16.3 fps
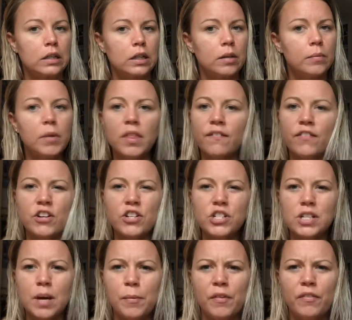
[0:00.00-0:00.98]
gonna be the
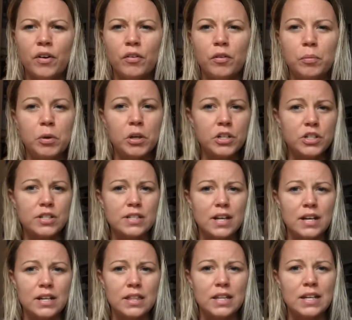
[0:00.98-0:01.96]
first time I've ever purchased
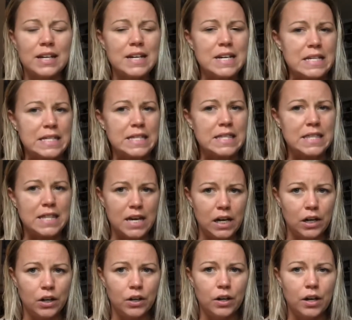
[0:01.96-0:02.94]
anything in
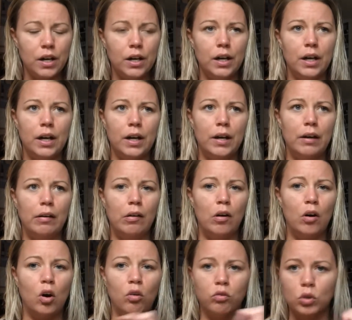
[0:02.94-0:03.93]
there
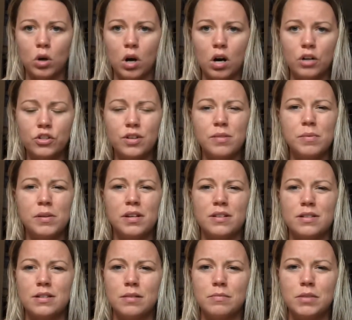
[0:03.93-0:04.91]
overall, just because
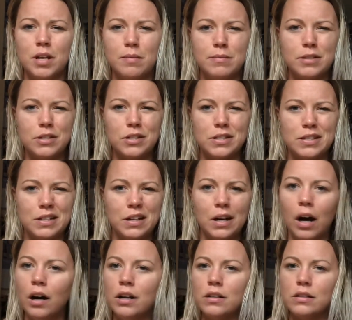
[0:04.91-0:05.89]
sometimes just the
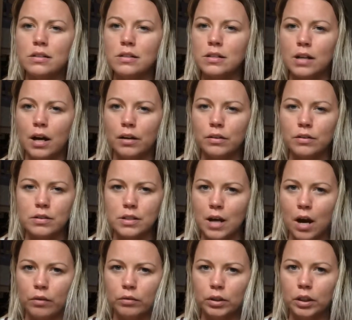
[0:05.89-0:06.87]
cut and style is
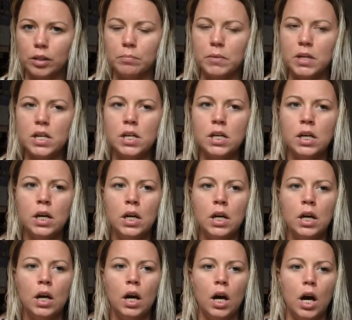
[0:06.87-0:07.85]
not really me,
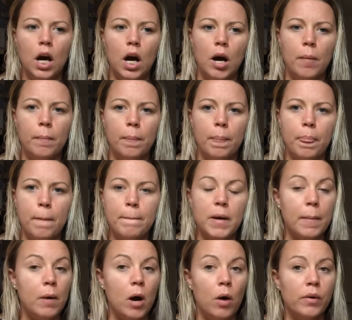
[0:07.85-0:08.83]
but
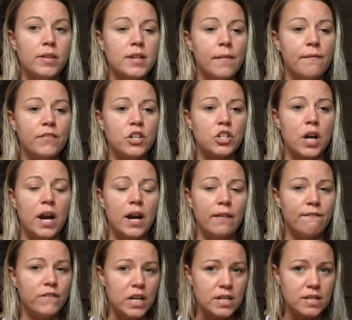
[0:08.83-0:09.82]
I'm always up for trying
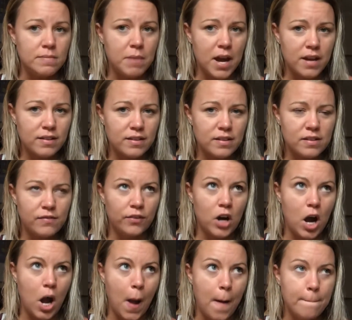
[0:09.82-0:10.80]
face masks
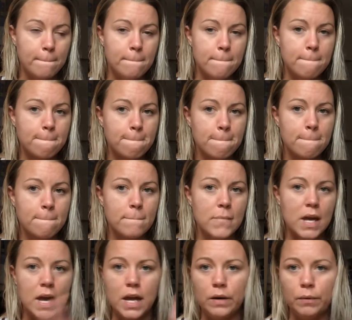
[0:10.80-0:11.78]
from
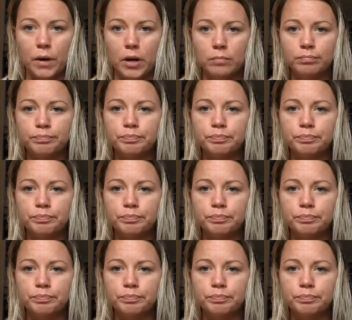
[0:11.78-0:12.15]
anywhere.